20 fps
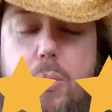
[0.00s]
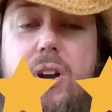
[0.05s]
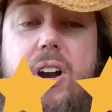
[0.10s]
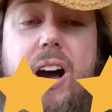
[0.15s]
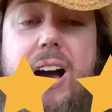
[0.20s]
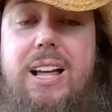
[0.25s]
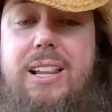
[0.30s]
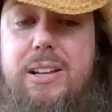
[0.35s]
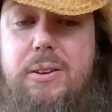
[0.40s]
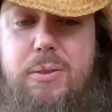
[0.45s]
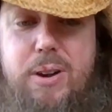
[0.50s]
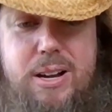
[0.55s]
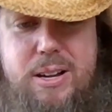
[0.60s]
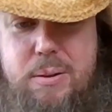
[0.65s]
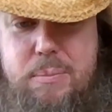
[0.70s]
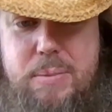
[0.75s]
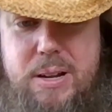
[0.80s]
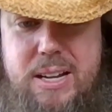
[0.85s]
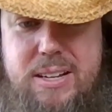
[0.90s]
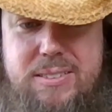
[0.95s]
Would highly
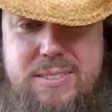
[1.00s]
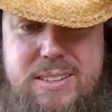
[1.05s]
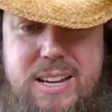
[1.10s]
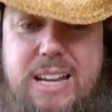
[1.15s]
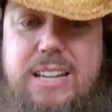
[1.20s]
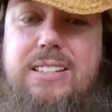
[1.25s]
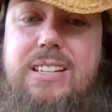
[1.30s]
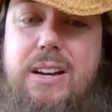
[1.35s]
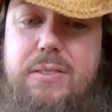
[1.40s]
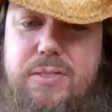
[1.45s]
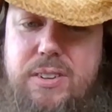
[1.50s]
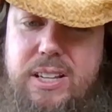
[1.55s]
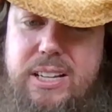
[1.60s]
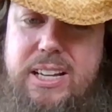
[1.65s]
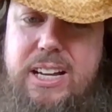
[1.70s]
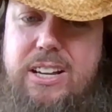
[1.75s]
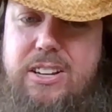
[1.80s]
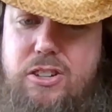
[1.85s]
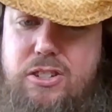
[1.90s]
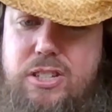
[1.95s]
recommend. And
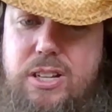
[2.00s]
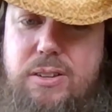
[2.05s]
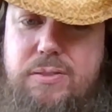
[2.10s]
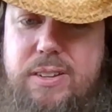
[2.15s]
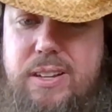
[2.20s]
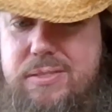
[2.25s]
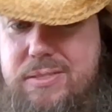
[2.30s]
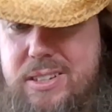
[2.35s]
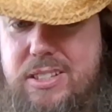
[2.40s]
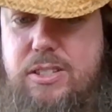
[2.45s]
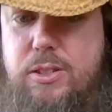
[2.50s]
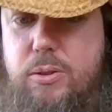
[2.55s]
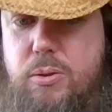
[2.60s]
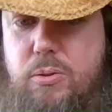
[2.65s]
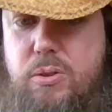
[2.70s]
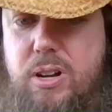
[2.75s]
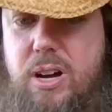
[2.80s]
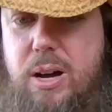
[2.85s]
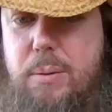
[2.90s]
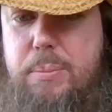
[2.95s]
definitely get yourself a
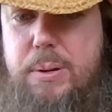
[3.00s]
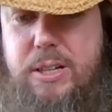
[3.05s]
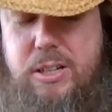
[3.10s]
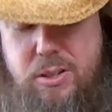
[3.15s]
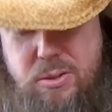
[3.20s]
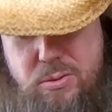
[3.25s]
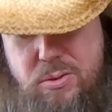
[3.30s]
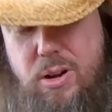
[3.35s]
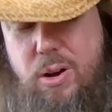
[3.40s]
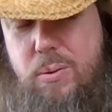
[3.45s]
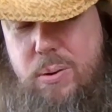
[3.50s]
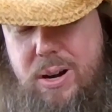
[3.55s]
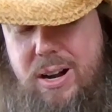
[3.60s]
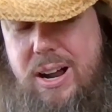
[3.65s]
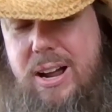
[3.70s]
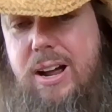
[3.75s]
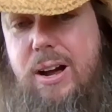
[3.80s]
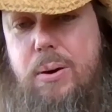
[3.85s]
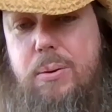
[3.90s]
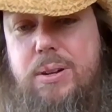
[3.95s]
physical copy. You know
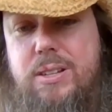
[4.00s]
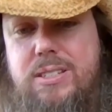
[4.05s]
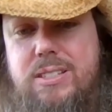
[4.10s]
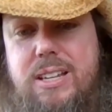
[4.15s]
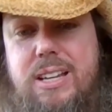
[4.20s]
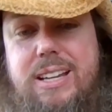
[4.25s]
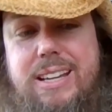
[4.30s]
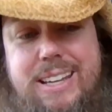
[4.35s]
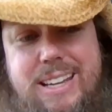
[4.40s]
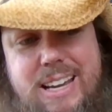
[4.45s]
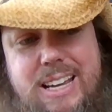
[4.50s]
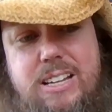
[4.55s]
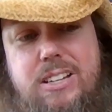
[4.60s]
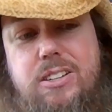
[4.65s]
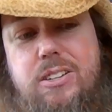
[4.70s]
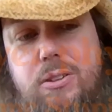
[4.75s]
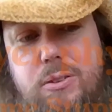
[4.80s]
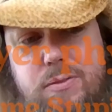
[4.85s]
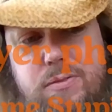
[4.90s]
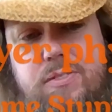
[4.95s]
what I always say,
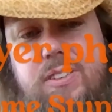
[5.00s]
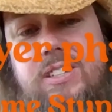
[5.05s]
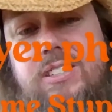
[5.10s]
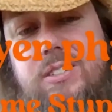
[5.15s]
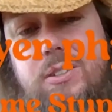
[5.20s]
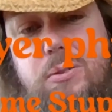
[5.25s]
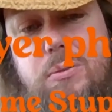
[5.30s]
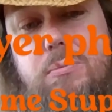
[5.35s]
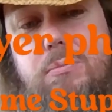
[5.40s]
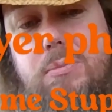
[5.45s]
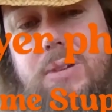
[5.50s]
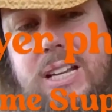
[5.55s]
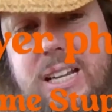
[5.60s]
get your physical